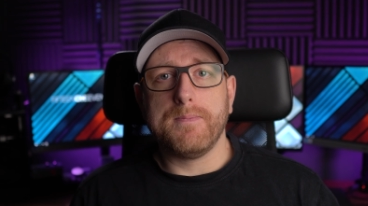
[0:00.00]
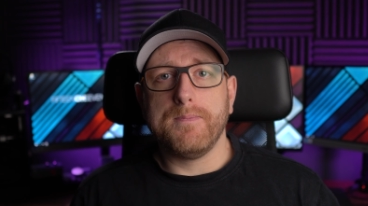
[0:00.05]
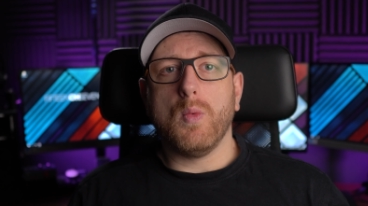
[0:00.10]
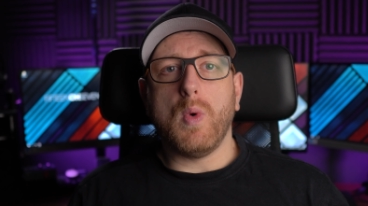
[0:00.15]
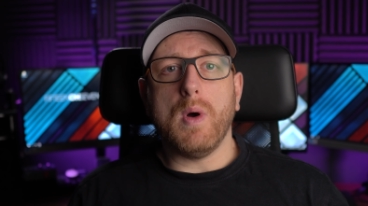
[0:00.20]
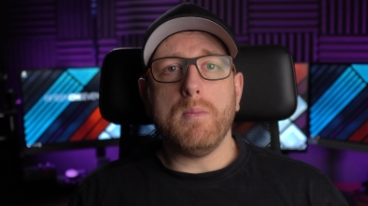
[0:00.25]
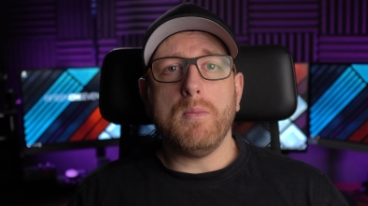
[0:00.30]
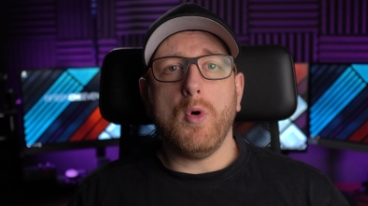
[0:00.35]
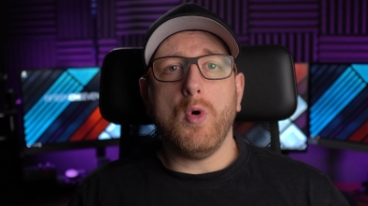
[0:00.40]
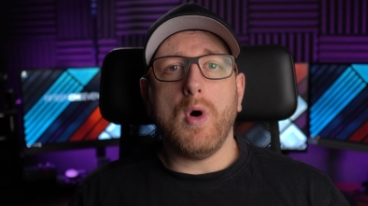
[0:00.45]

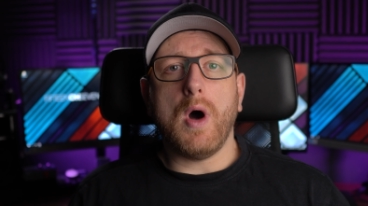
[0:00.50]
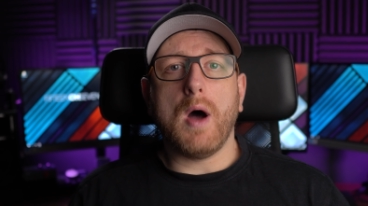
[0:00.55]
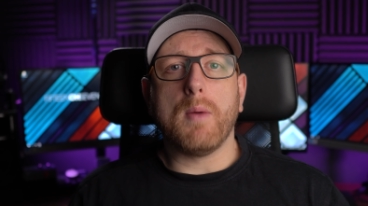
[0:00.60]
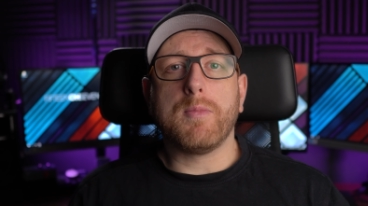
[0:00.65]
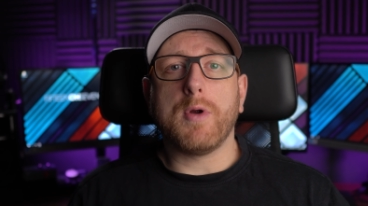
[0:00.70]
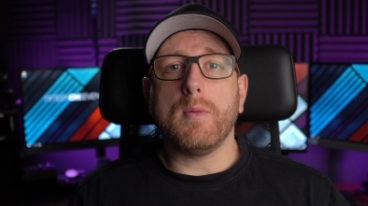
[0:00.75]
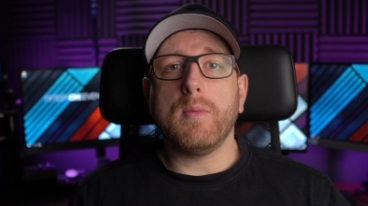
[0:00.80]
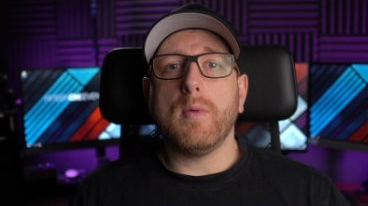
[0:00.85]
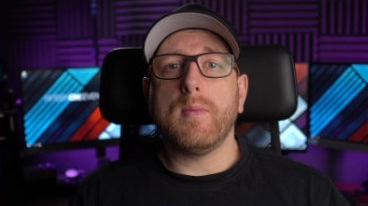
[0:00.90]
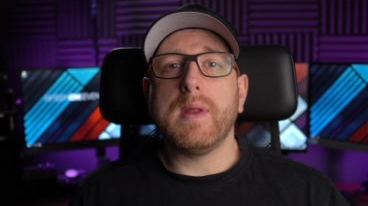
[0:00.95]
1More are
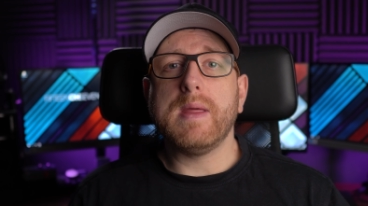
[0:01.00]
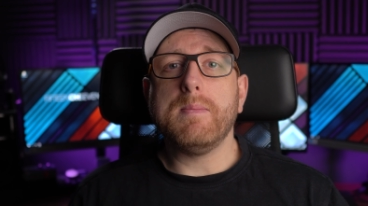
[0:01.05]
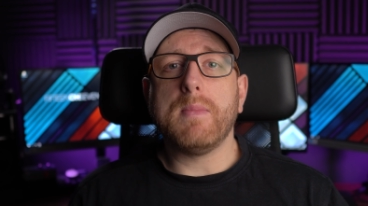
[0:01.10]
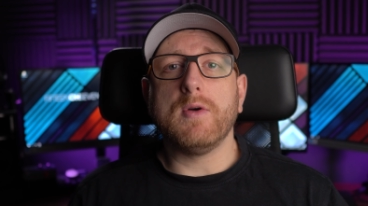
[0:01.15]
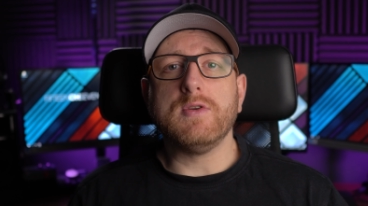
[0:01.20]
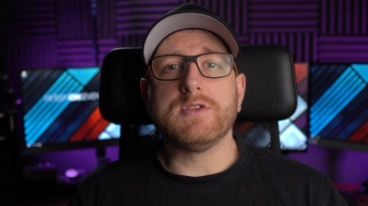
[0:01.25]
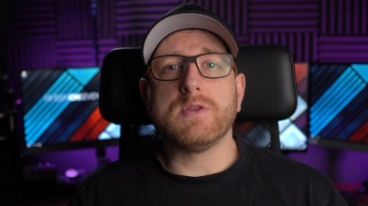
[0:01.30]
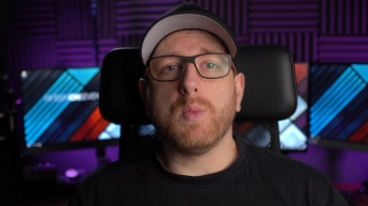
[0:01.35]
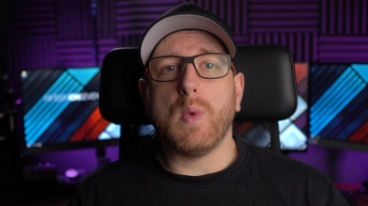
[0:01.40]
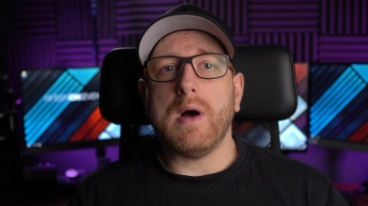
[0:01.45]
probably
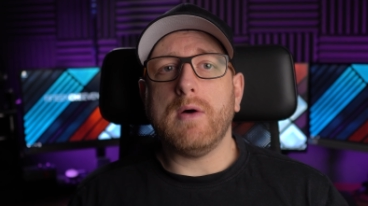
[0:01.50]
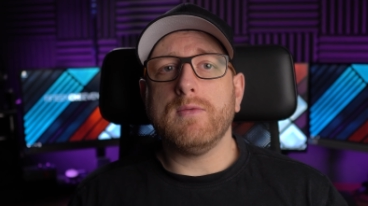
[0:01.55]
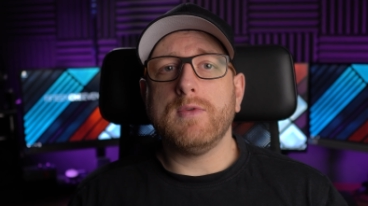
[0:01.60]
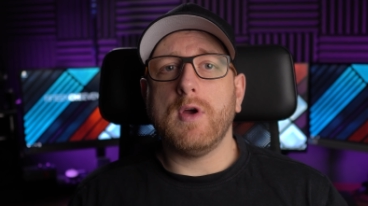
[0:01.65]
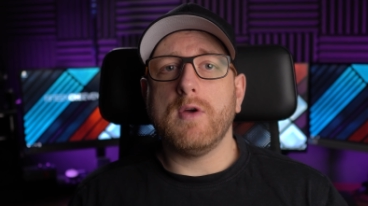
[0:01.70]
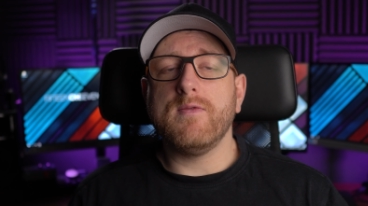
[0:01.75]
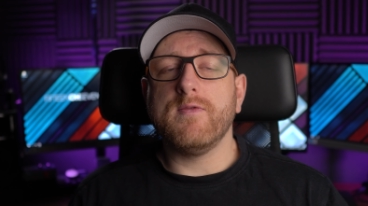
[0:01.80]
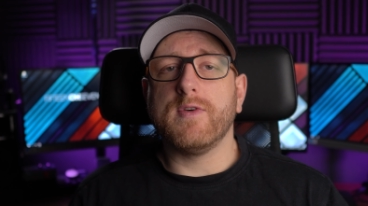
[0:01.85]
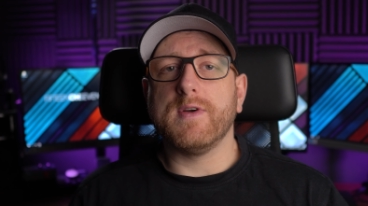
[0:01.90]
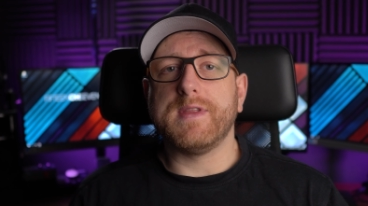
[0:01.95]
most well
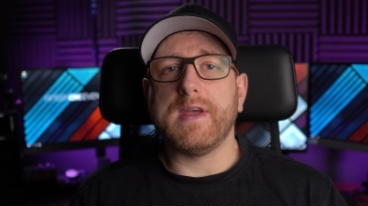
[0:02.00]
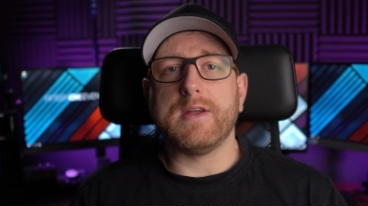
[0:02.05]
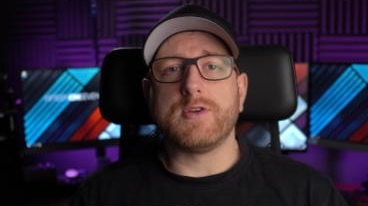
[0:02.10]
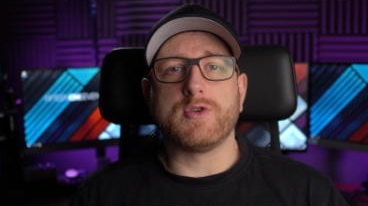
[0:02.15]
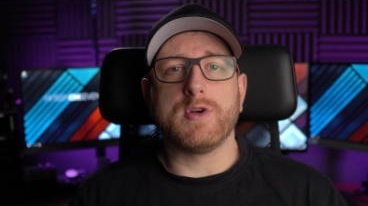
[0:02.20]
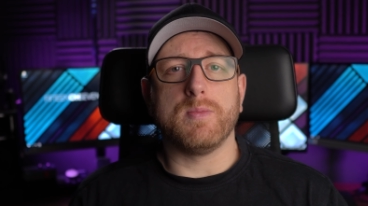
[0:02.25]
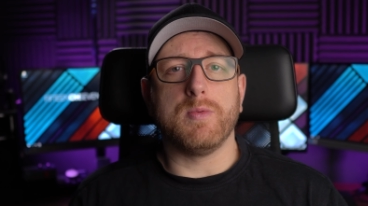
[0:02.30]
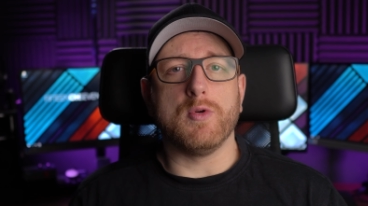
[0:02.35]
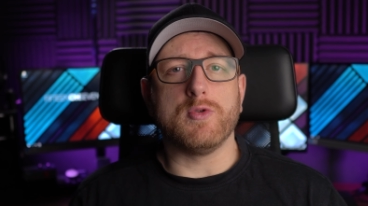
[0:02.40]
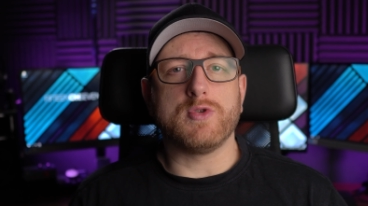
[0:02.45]
known for their
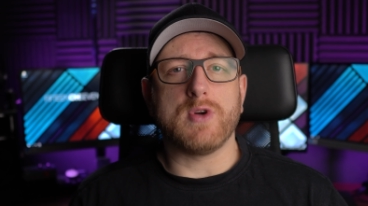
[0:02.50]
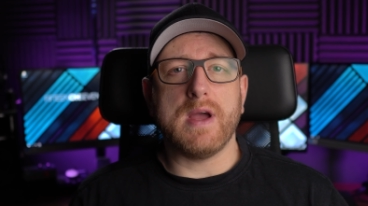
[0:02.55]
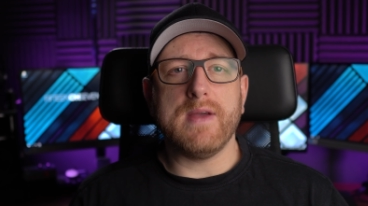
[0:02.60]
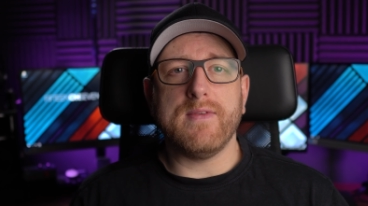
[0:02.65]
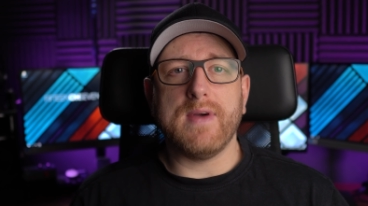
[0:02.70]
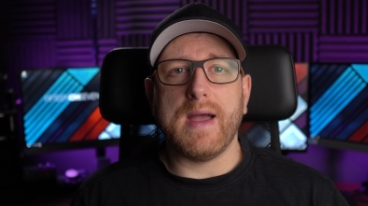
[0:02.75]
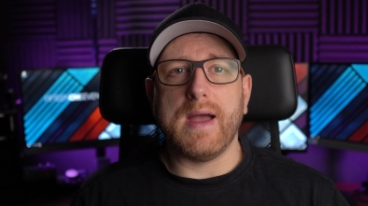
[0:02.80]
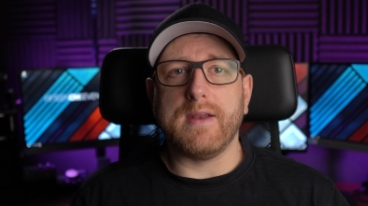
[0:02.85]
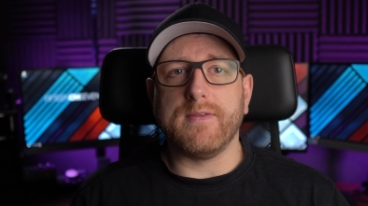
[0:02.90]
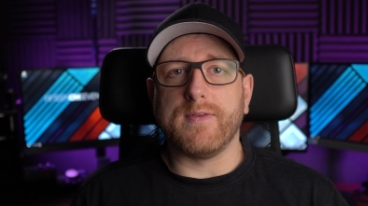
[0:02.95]
triple
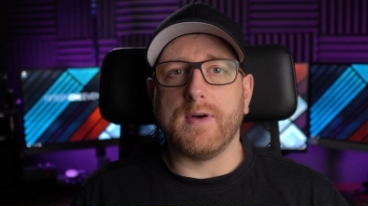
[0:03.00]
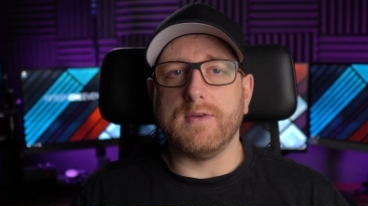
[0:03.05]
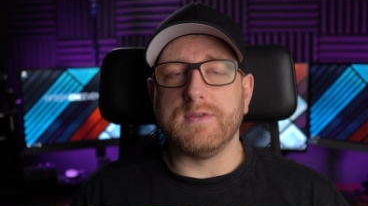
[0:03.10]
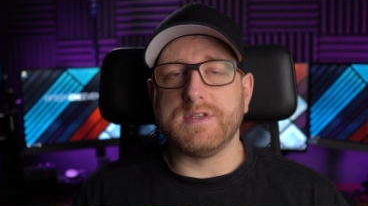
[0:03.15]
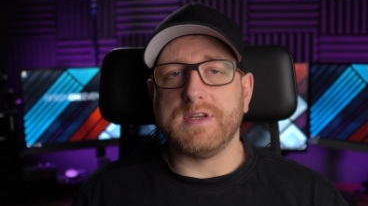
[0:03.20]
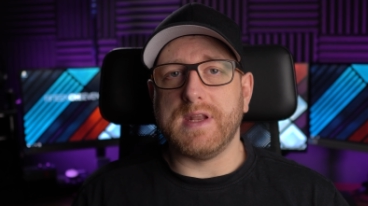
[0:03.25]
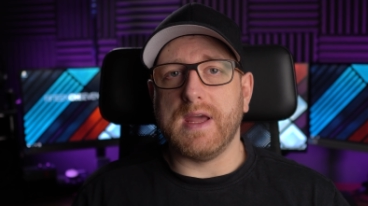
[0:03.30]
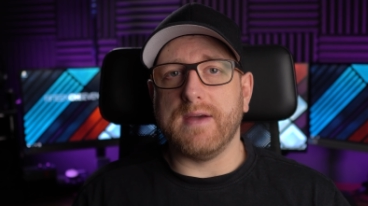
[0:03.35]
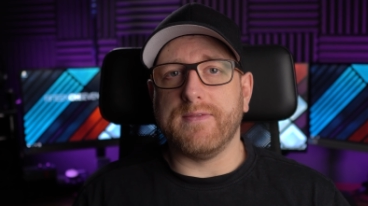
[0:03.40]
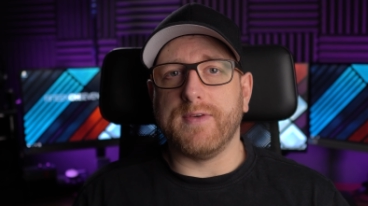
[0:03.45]
driver
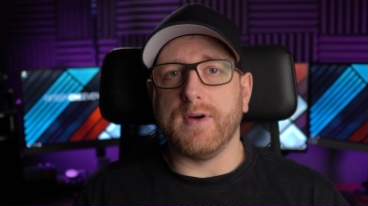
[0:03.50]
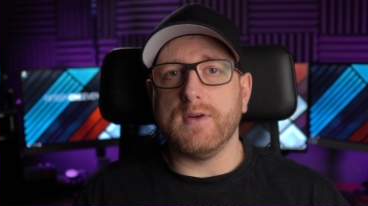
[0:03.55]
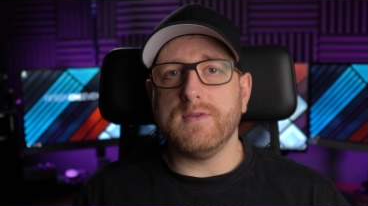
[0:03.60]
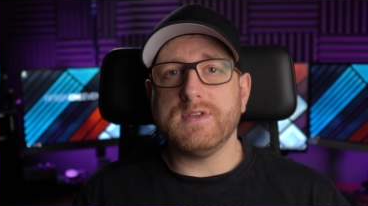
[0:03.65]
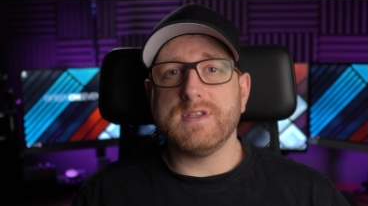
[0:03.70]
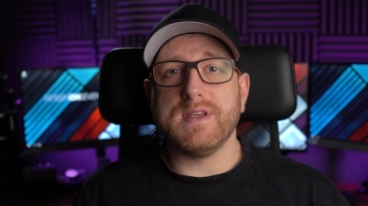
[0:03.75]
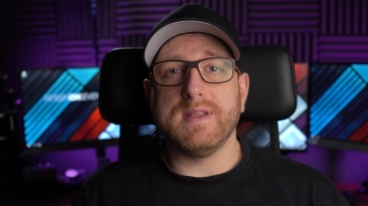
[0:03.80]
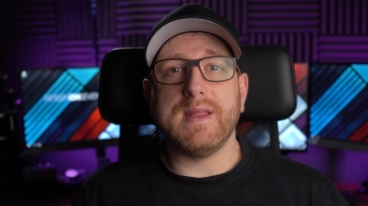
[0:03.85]
headphones and earphones,